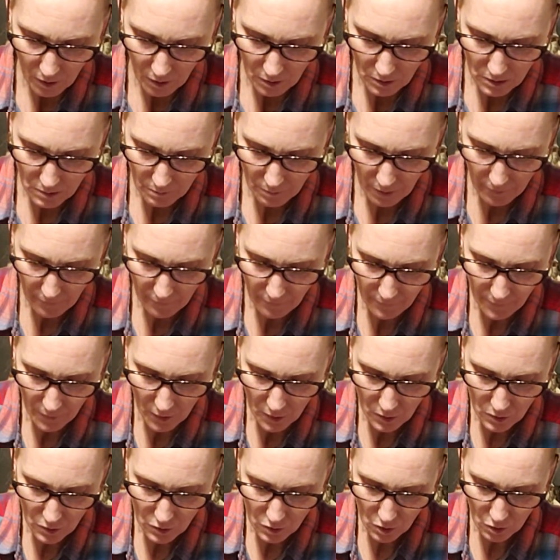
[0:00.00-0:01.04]
It's my
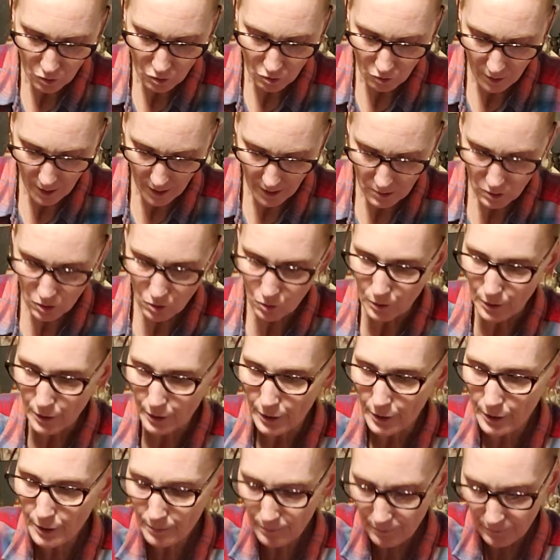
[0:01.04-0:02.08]
first
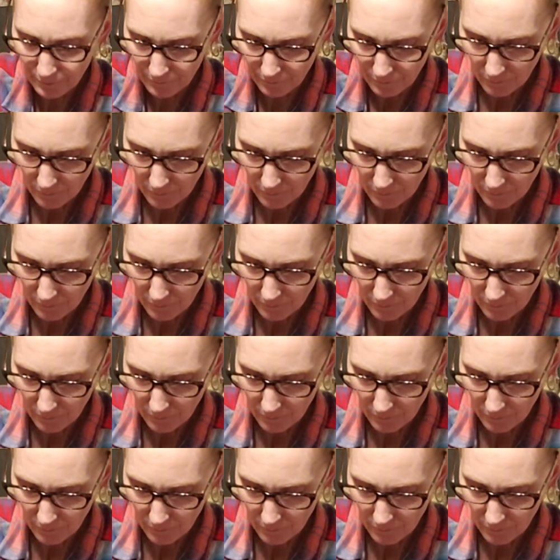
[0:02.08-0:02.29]
granddaughter.